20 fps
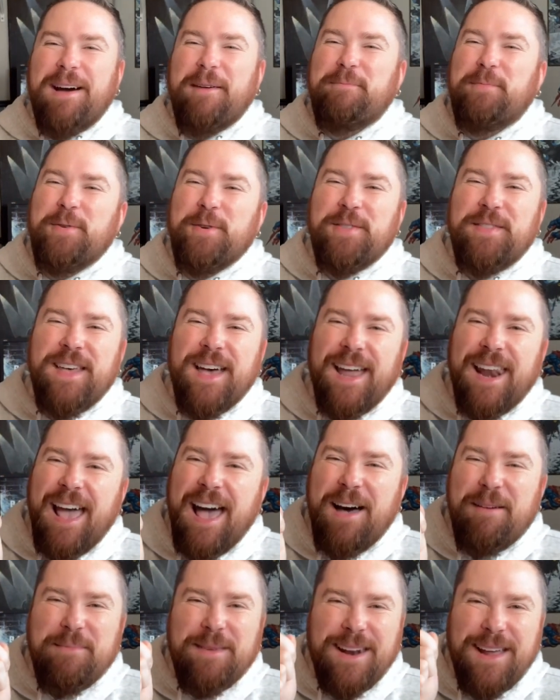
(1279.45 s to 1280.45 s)
I pulled that
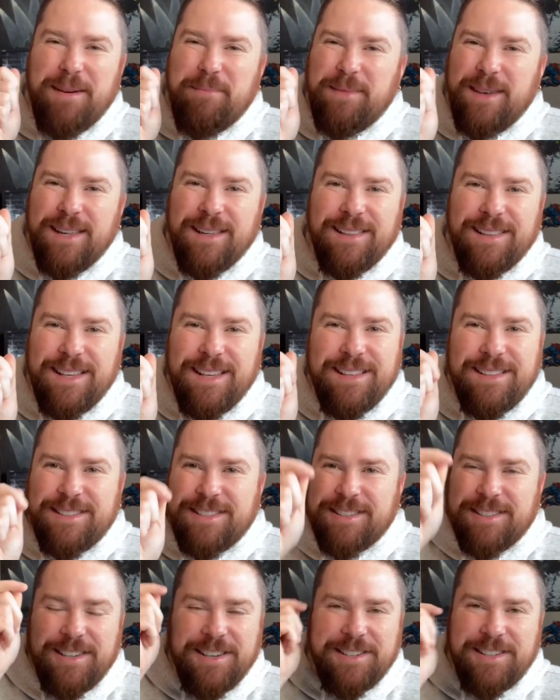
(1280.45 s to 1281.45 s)
out, man. I immediately,
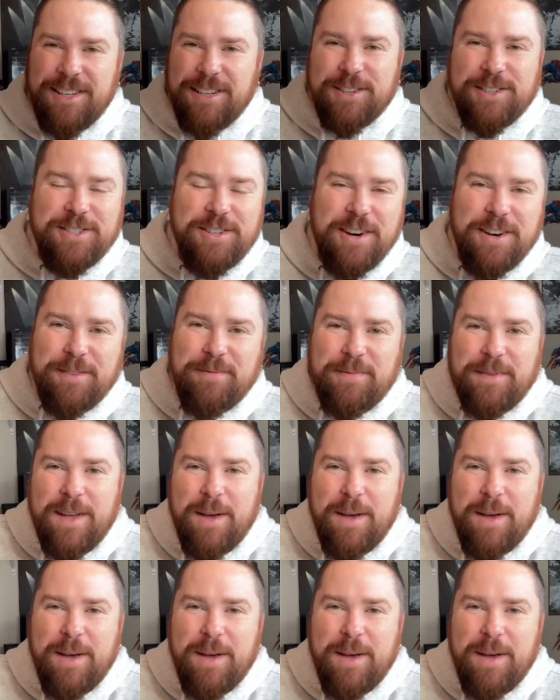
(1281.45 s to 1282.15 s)
tears start